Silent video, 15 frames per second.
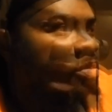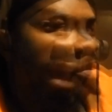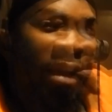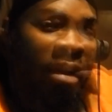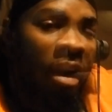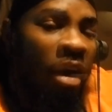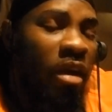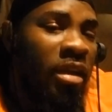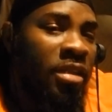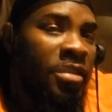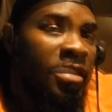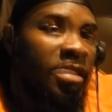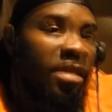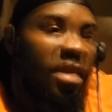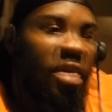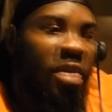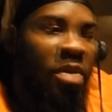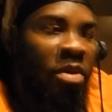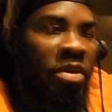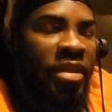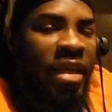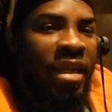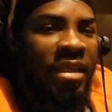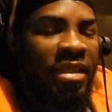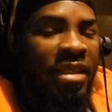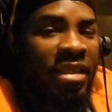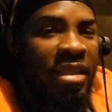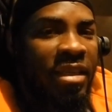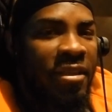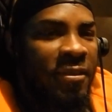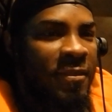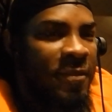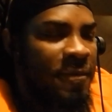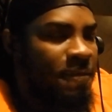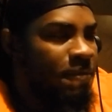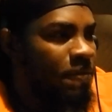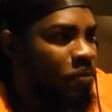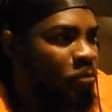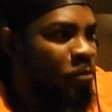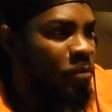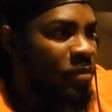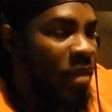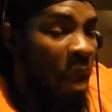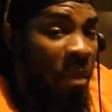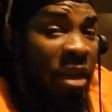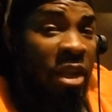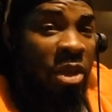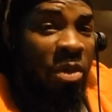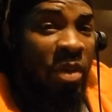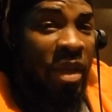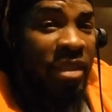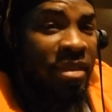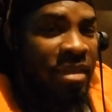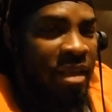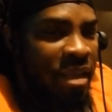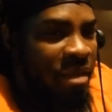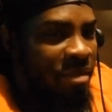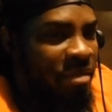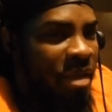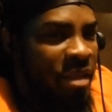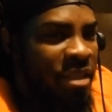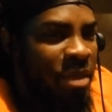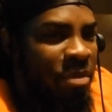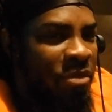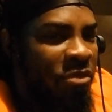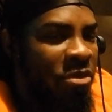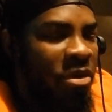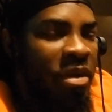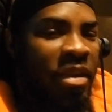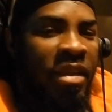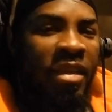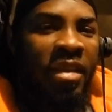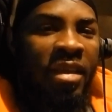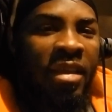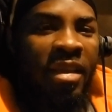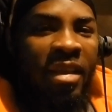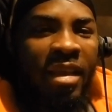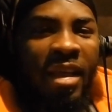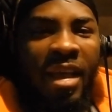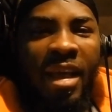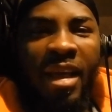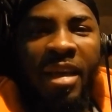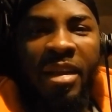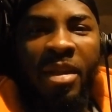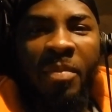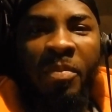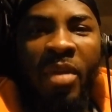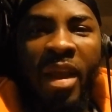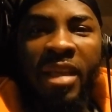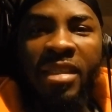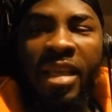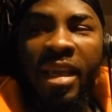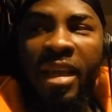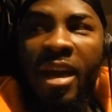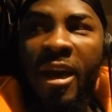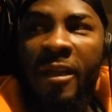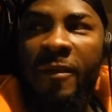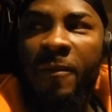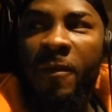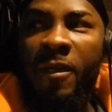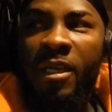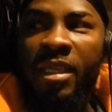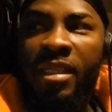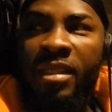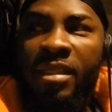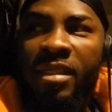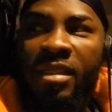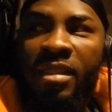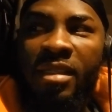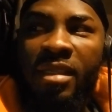I call, you know, roadside assistance. I'm in the U S, like I said before, and the price I got was,